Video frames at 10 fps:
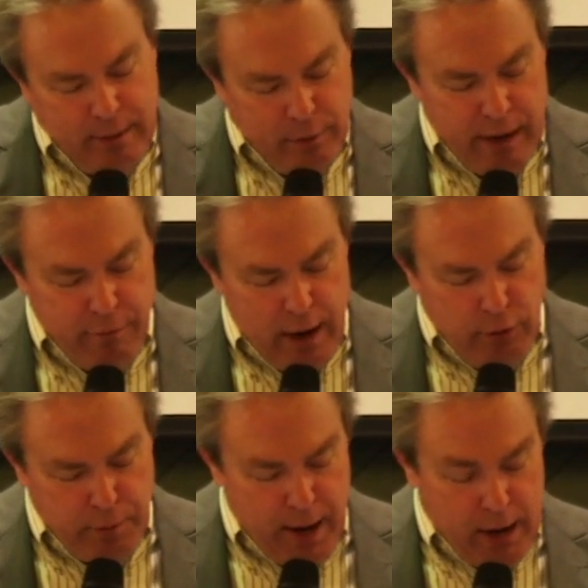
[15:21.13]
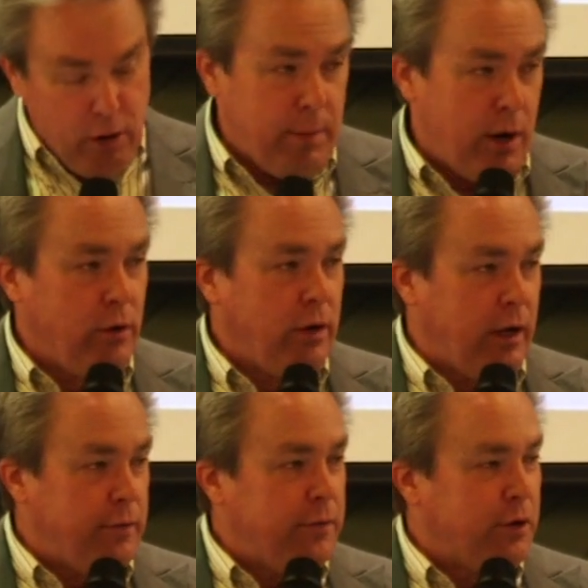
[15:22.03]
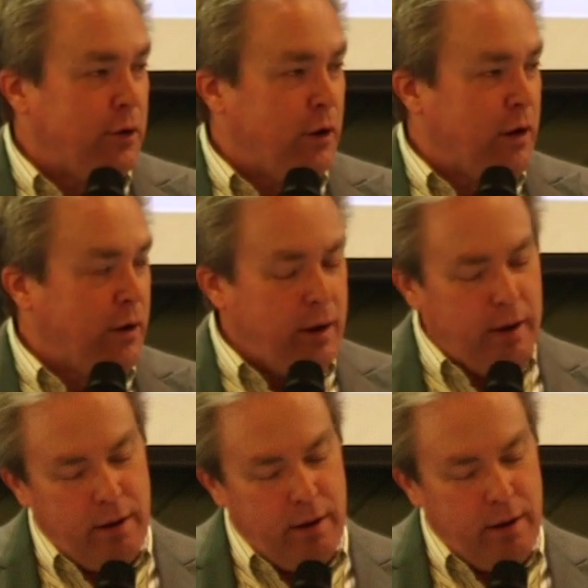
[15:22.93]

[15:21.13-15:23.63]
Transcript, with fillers: Whenever I look back on my own life, there are